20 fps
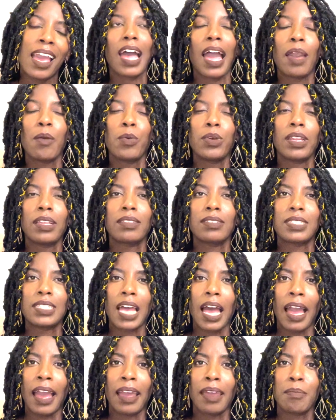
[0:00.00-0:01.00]
I wouldn't
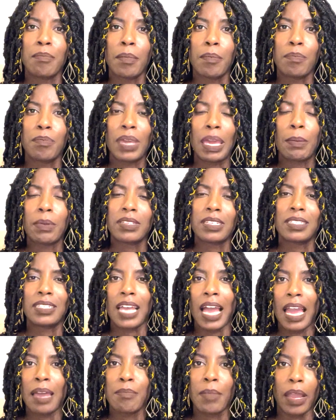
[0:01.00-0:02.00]
be able to
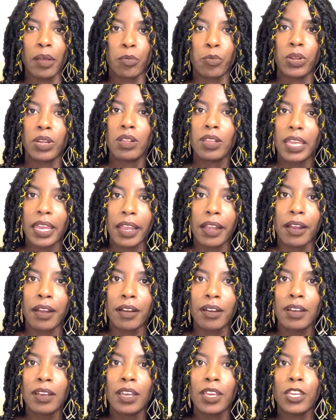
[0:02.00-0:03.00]
dye my real hair,